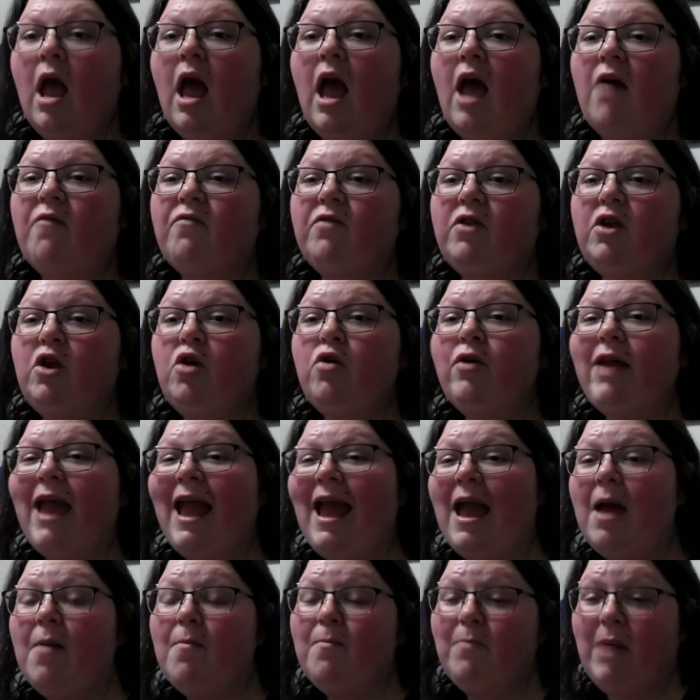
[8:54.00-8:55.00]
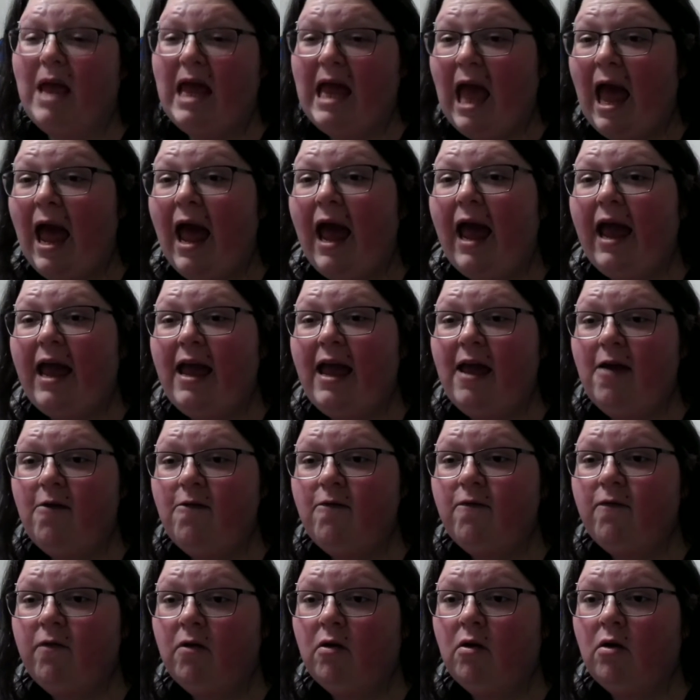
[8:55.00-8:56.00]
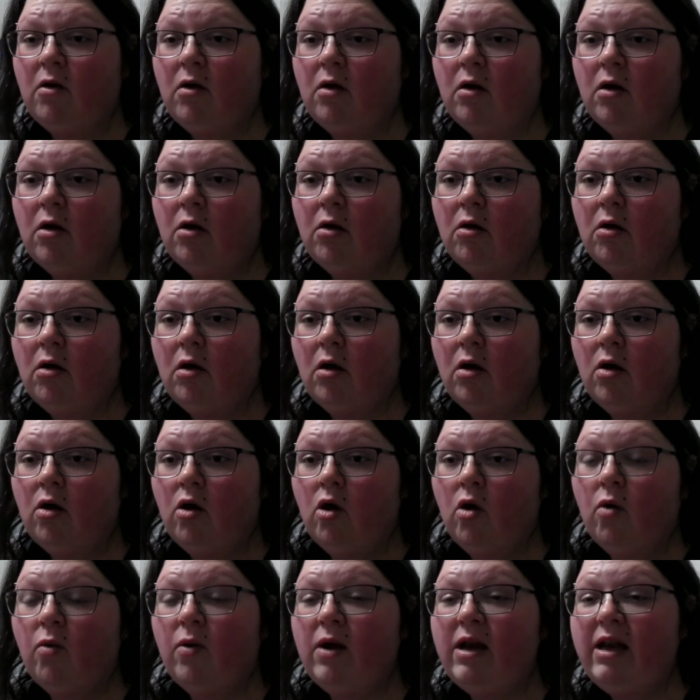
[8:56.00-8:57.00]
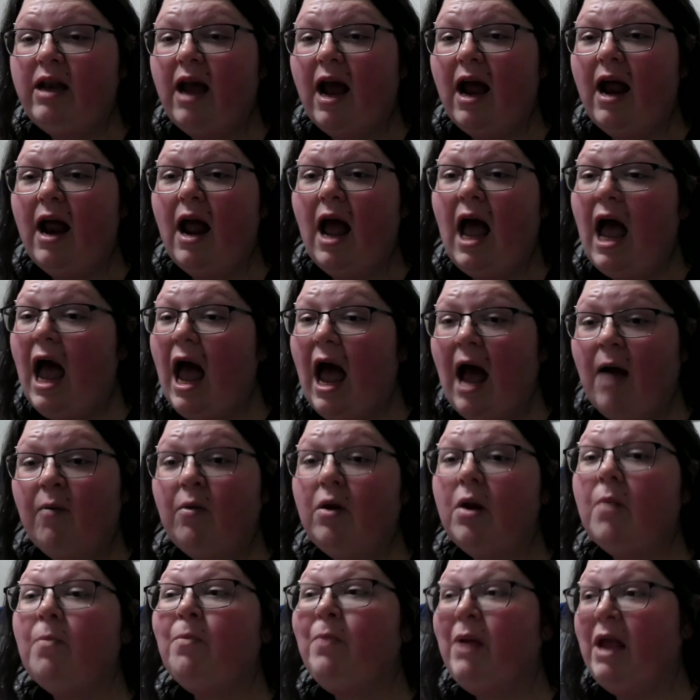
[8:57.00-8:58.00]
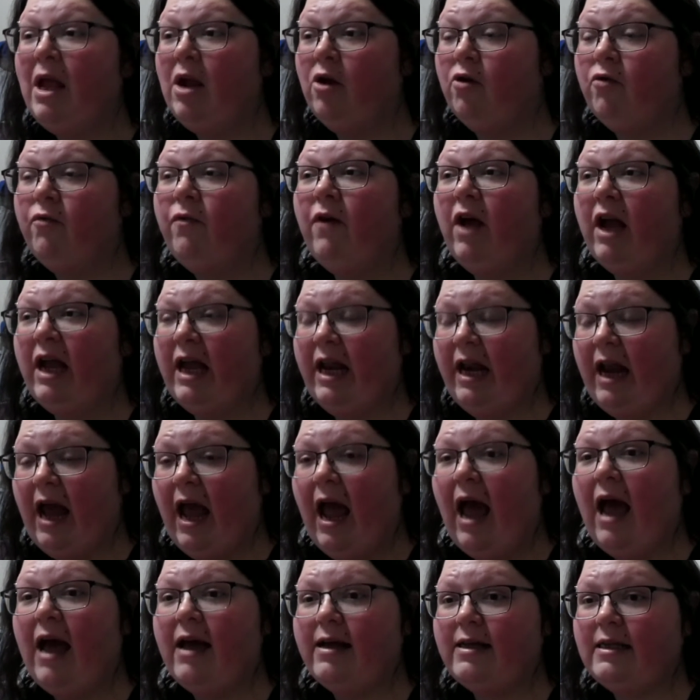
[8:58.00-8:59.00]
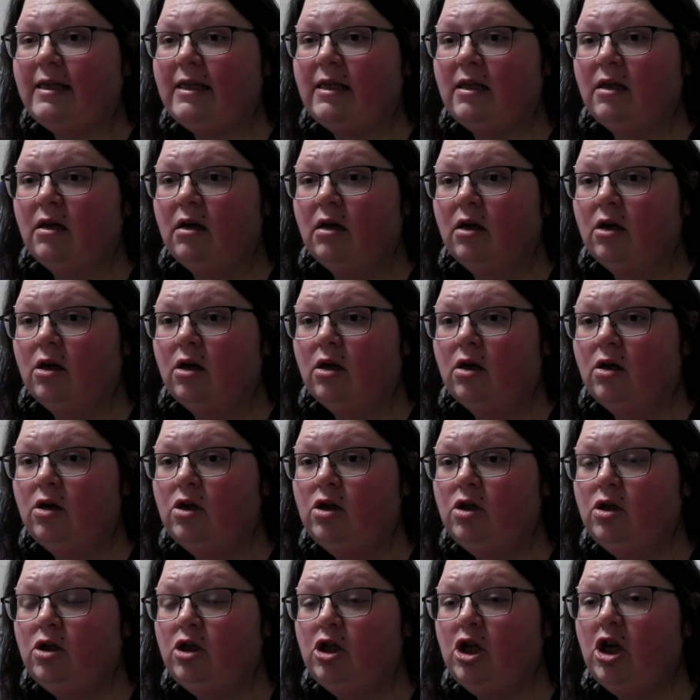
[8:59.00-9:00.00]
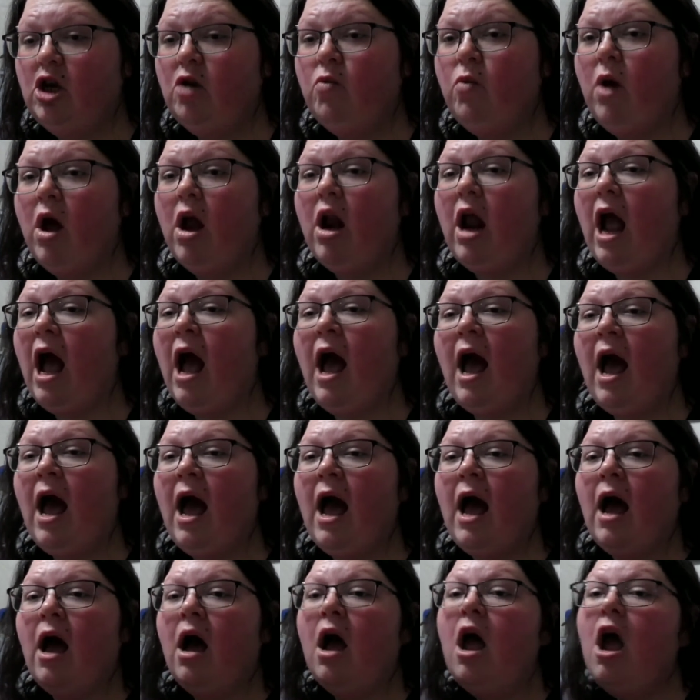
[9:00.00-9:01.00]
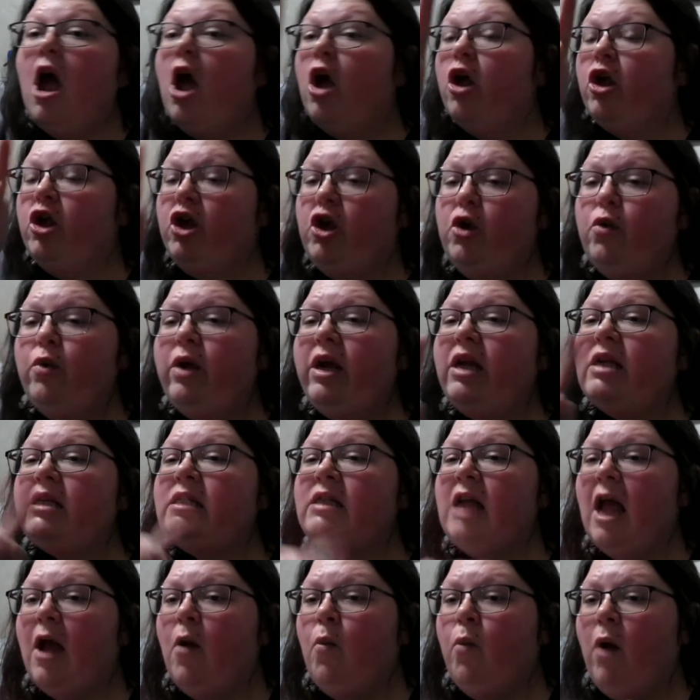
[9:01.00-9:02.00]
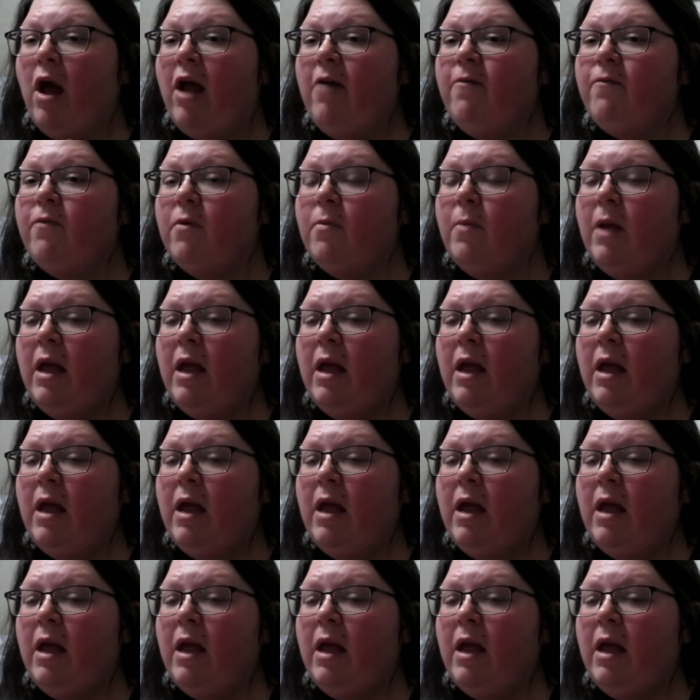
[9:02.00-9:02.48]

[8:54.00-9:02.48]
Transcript: If you can't behave, when that, I'm going to beat your fucking ass. Do you want uh-uh. You need to stay away from